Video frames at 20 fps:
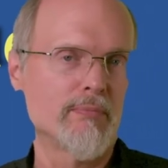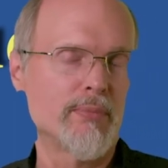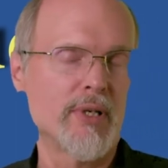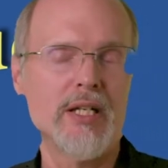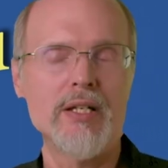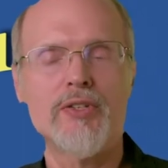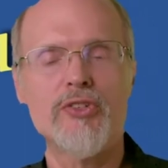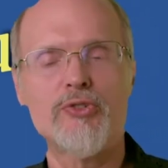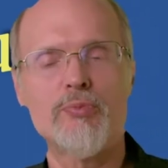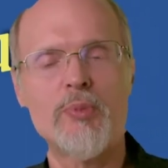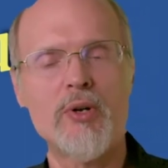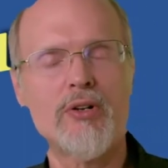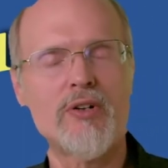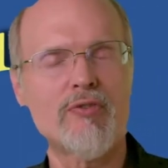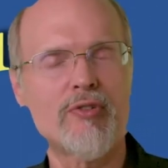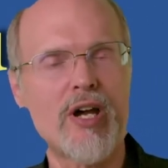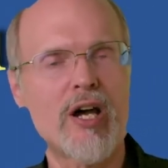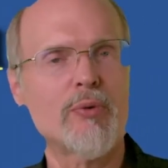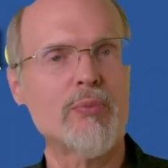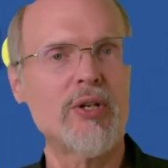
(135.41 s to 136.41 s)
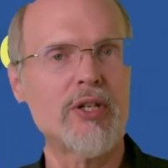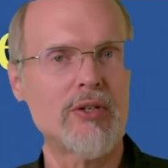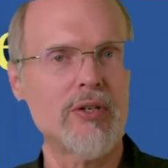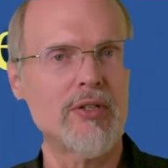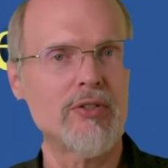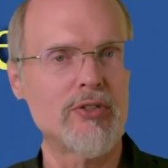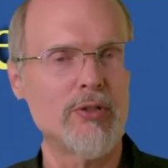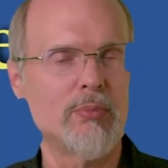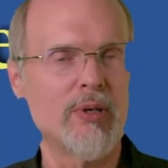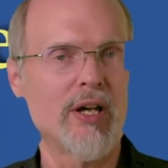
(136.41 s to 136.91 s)
But in the Spirit of God, we
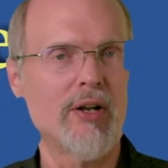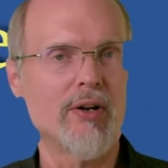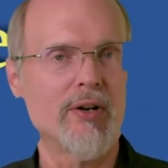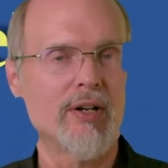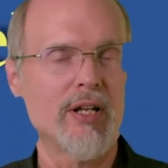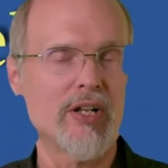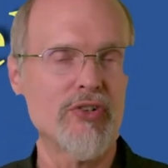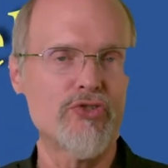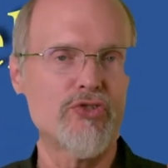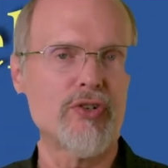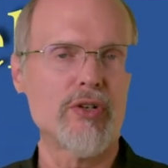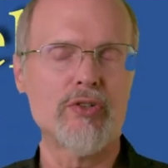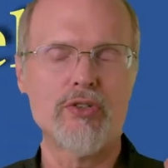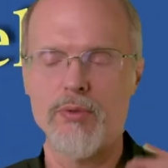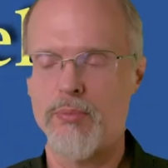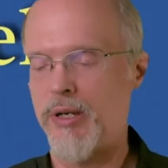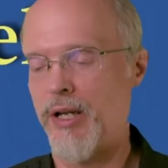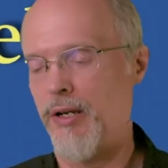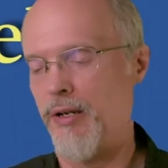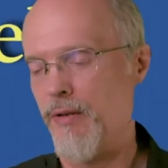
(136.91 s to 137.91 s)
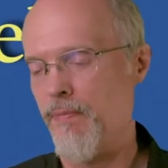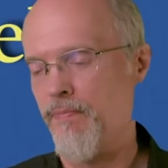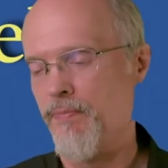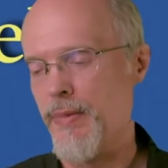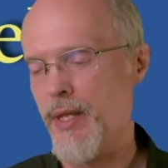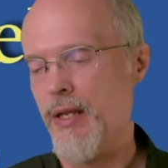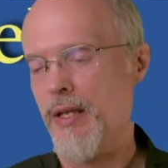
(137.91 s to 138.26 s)
could do better and should do better,